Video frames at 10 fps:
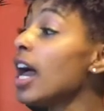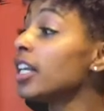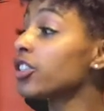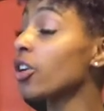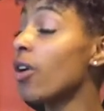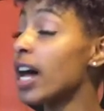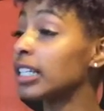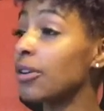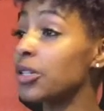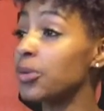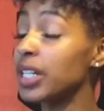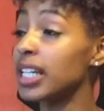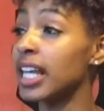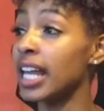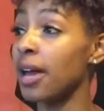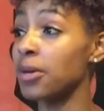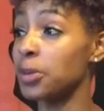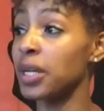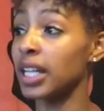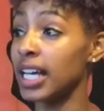And so as I was reading that, I was
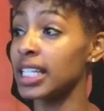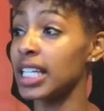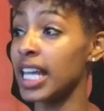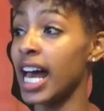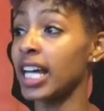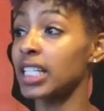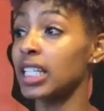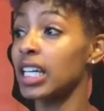realizing that